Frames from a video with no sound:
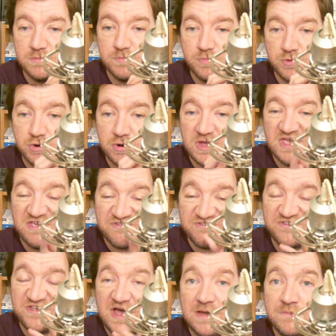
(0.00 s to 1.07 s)
But is
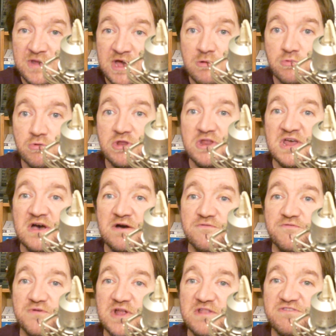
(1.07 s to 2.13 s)
time now running out
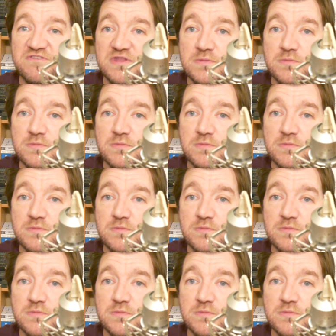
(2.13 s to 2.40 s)
for Anthony